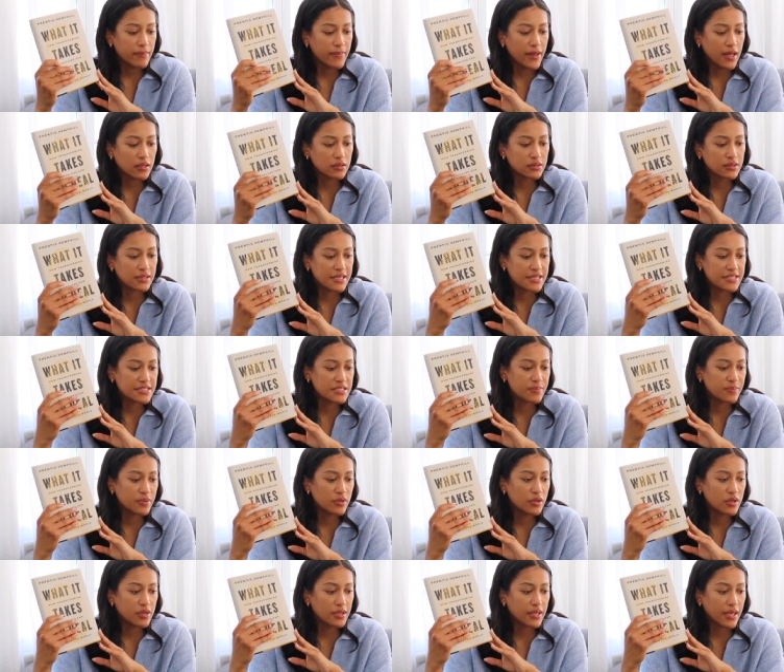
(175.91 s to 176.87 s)
about this
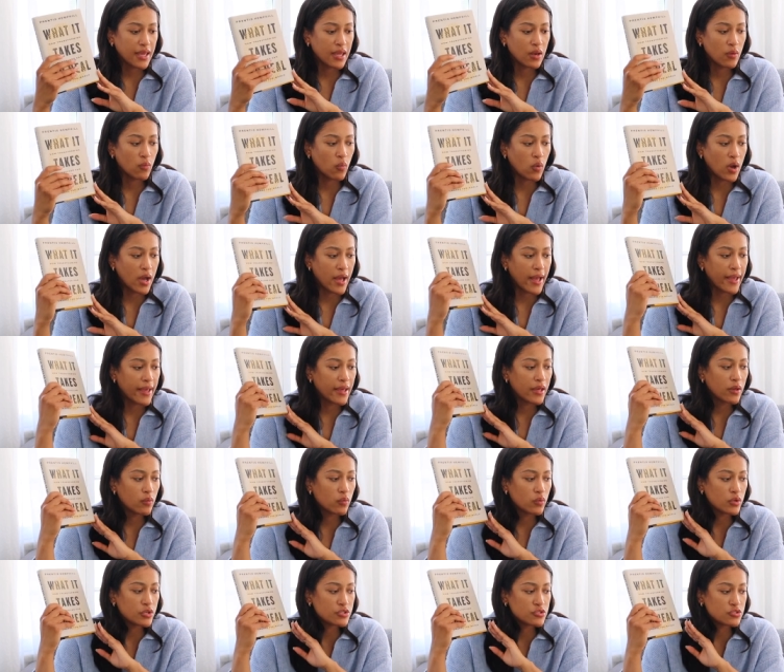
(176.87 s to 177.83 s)
book and why
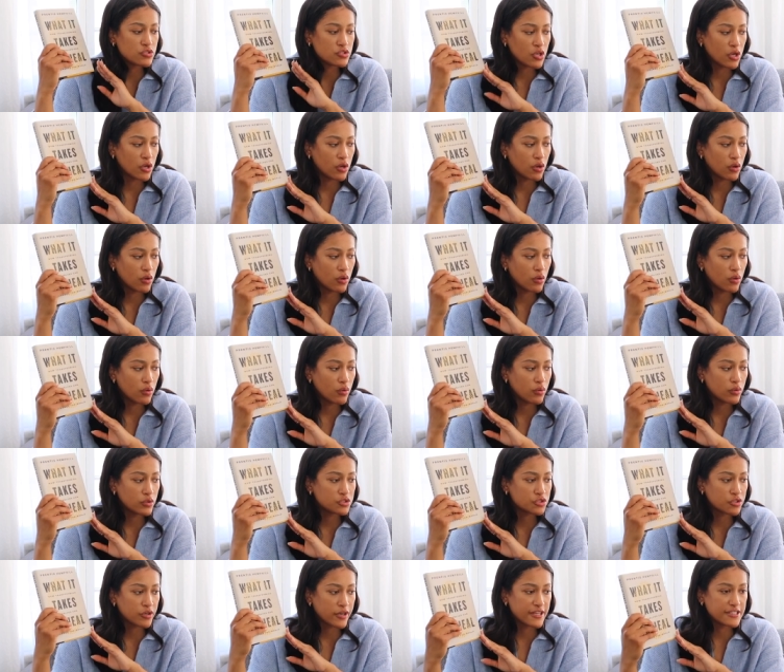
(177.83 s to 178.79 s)
it was so
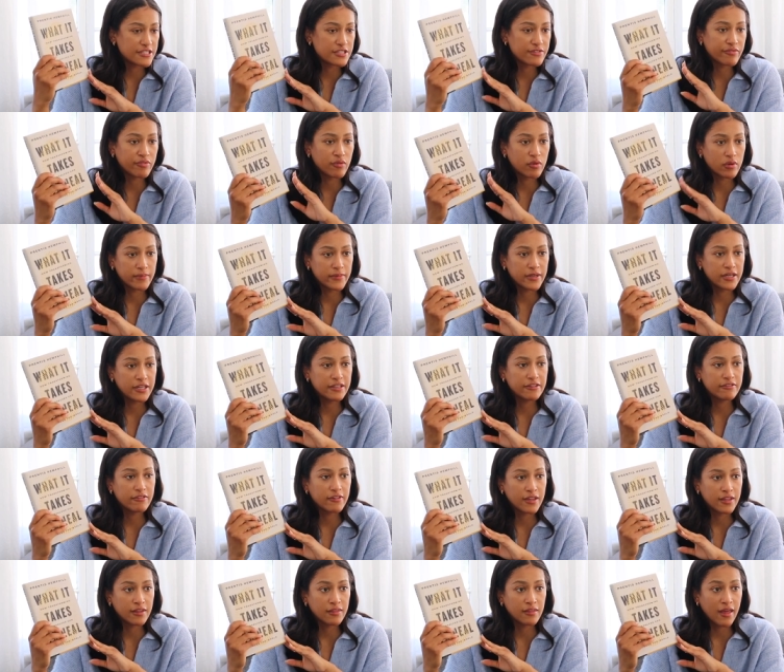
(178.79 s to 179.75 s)
transformative
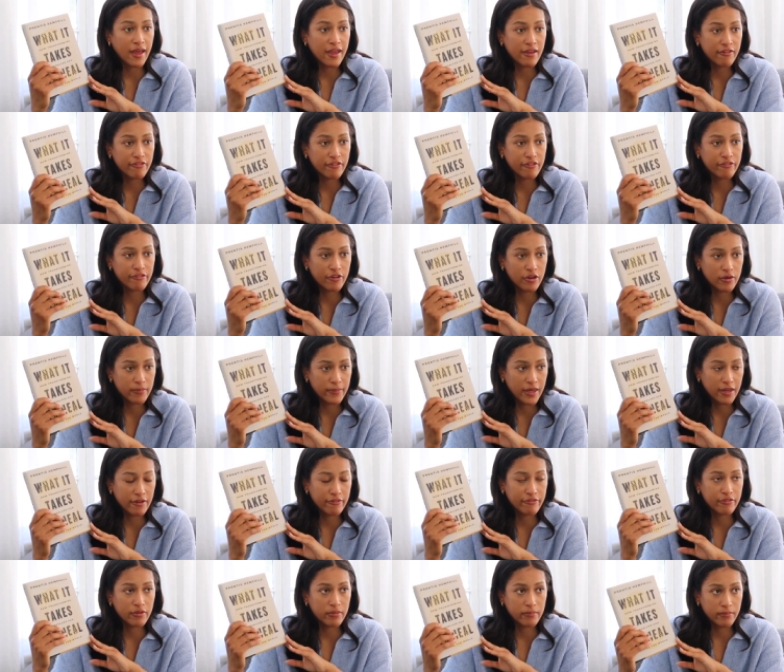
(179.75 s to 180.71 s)
and life-affirming
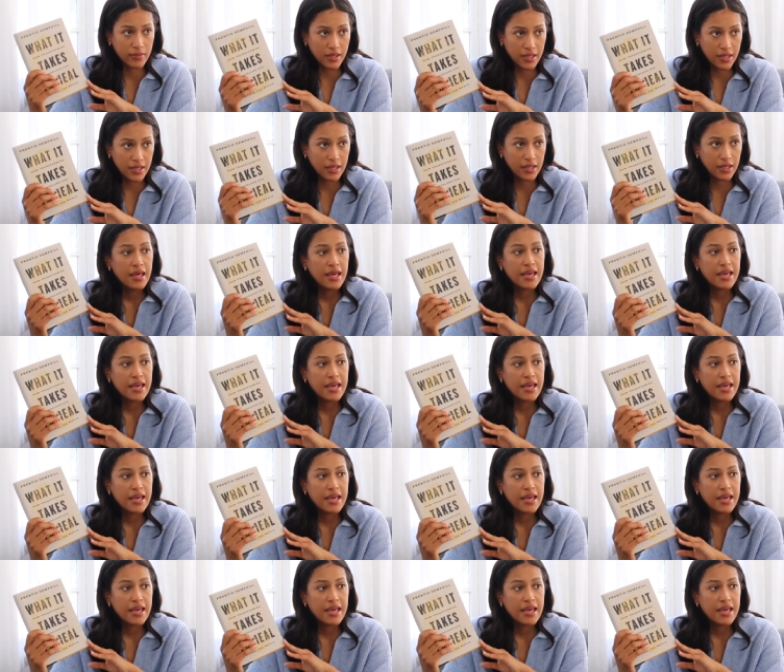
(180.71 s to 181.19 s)
for me,